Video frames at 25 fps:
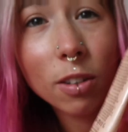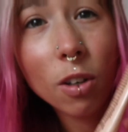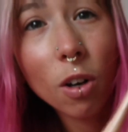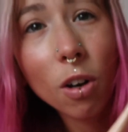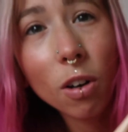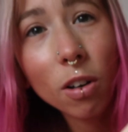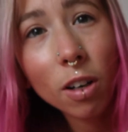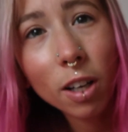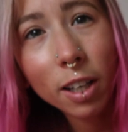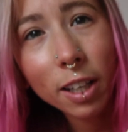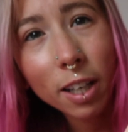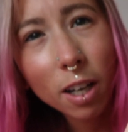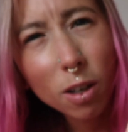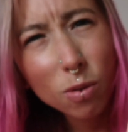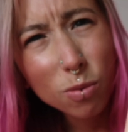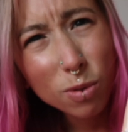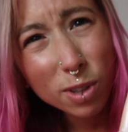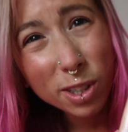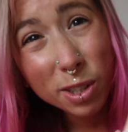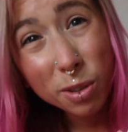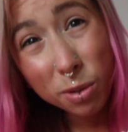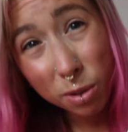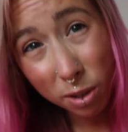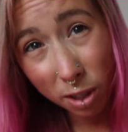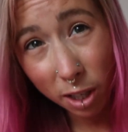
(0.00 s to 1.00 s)
got like a
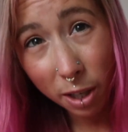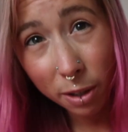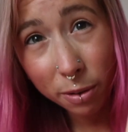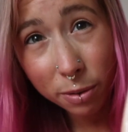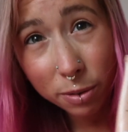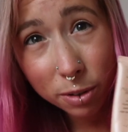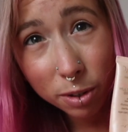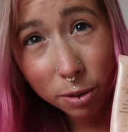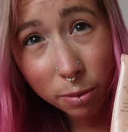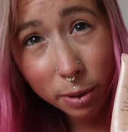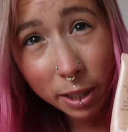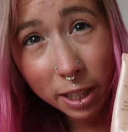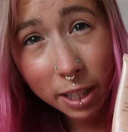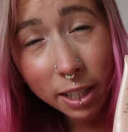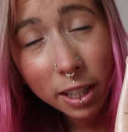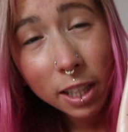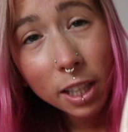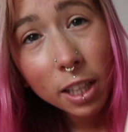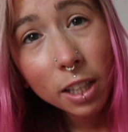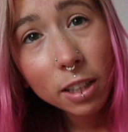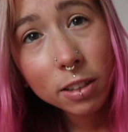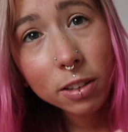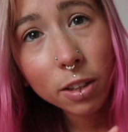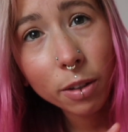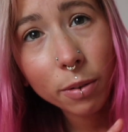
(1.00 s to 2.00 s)
real glow to it.
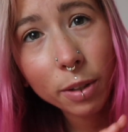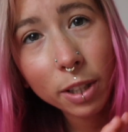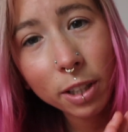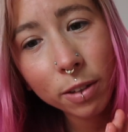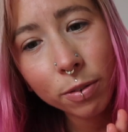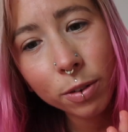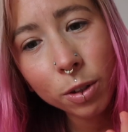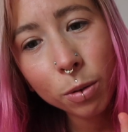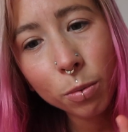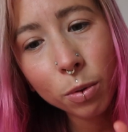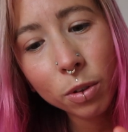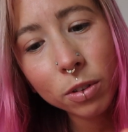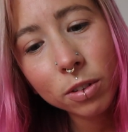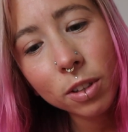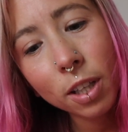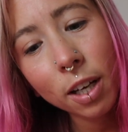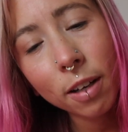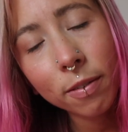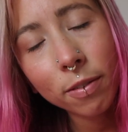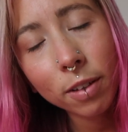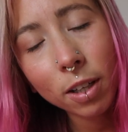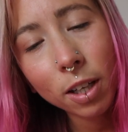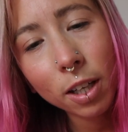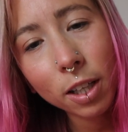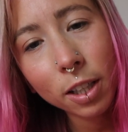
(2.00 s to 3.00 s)
So if you want to
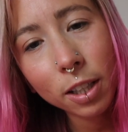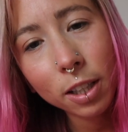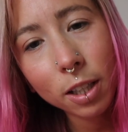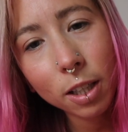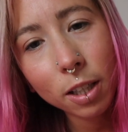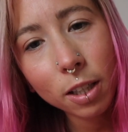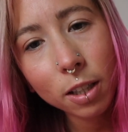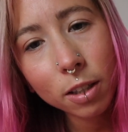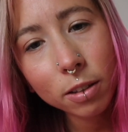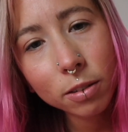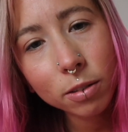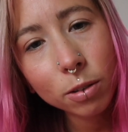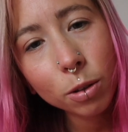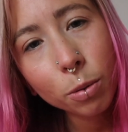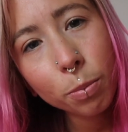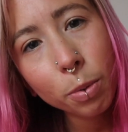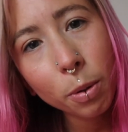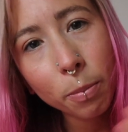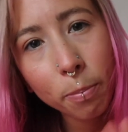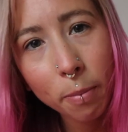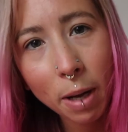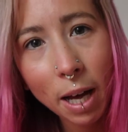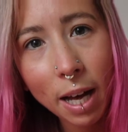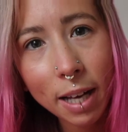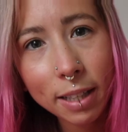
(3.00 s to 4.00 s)
have like
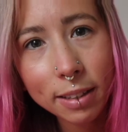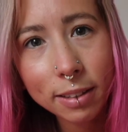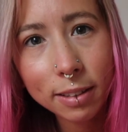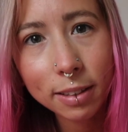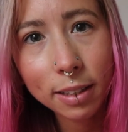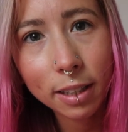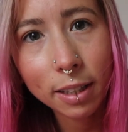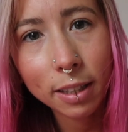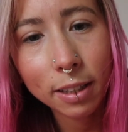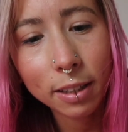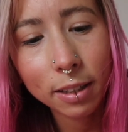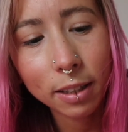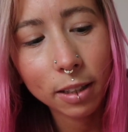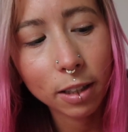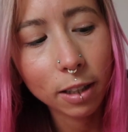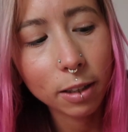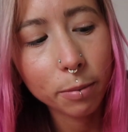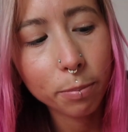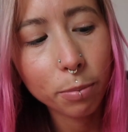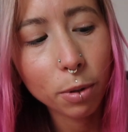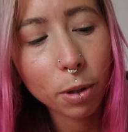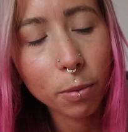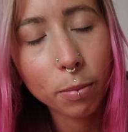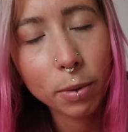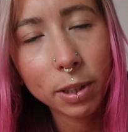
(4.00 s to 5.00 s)
super matte skin, then
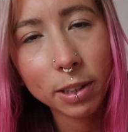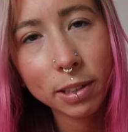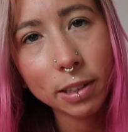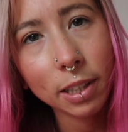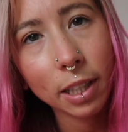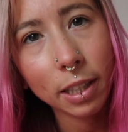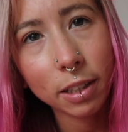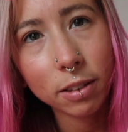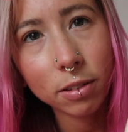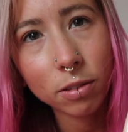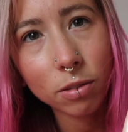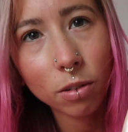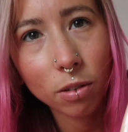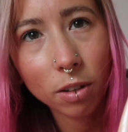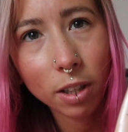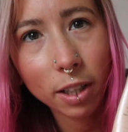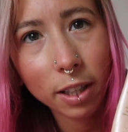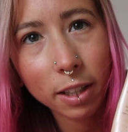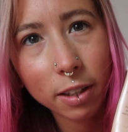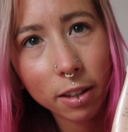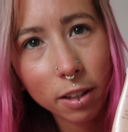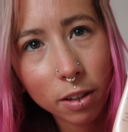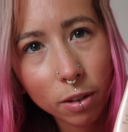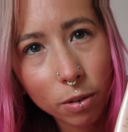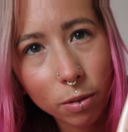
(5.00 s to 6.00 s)
I'd probably say it's not
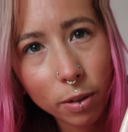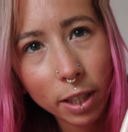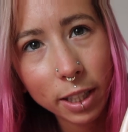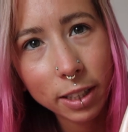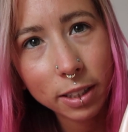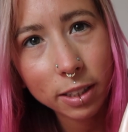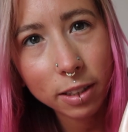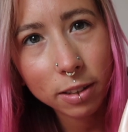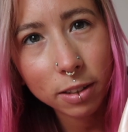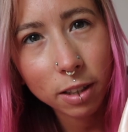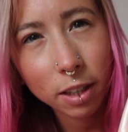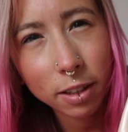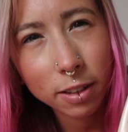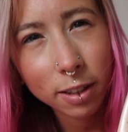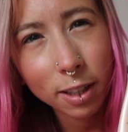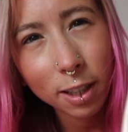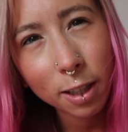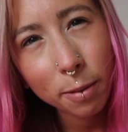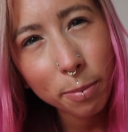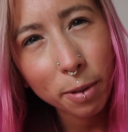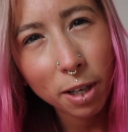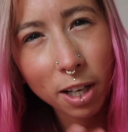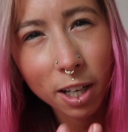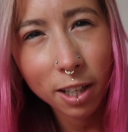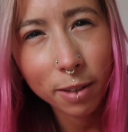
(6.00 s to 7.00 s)
like the greatest
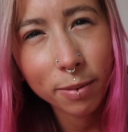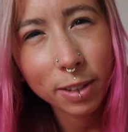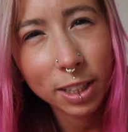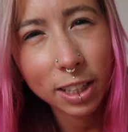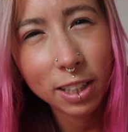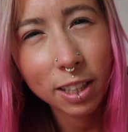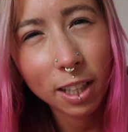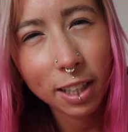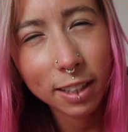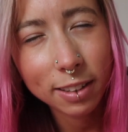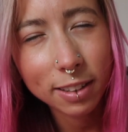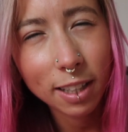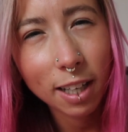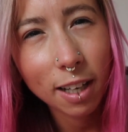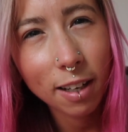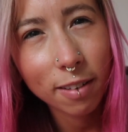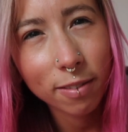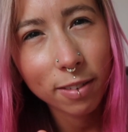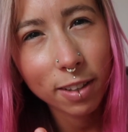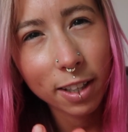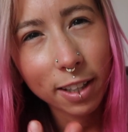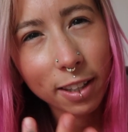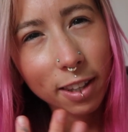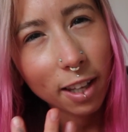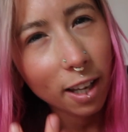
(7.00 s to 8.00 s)
idea, but I really like to
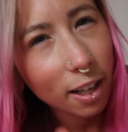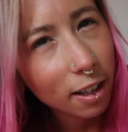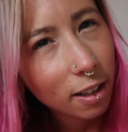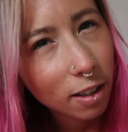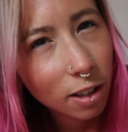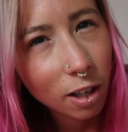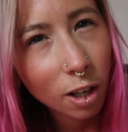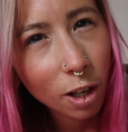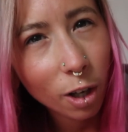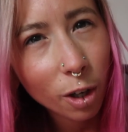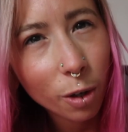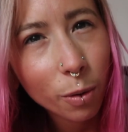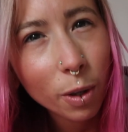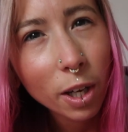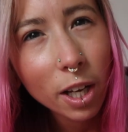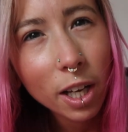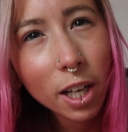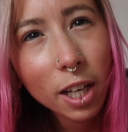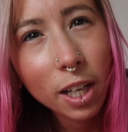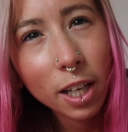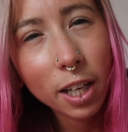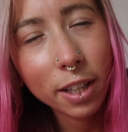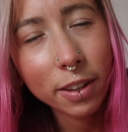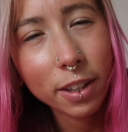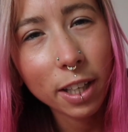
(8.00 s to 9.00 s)
have like that glow
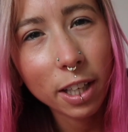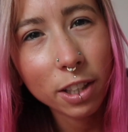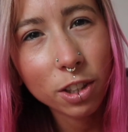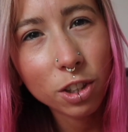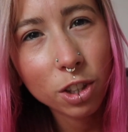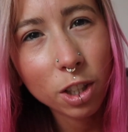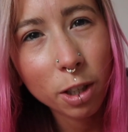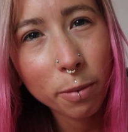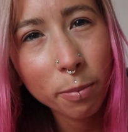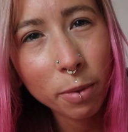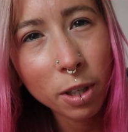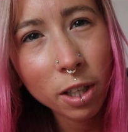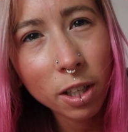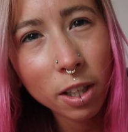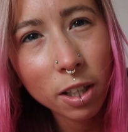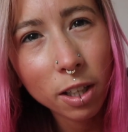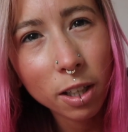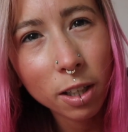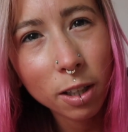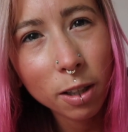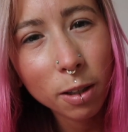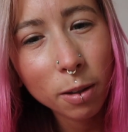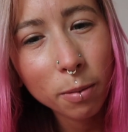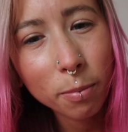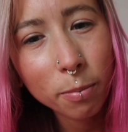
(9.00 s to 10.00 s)
and that shimmer.
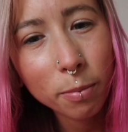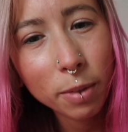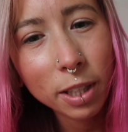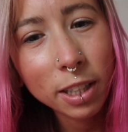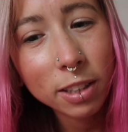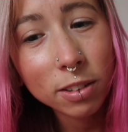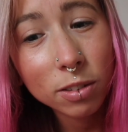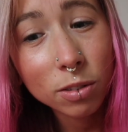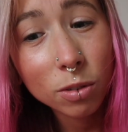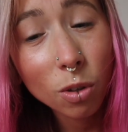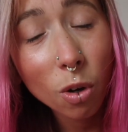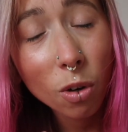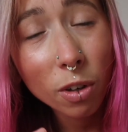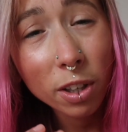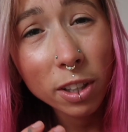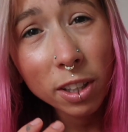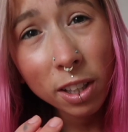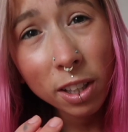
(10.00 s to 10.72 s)
It's not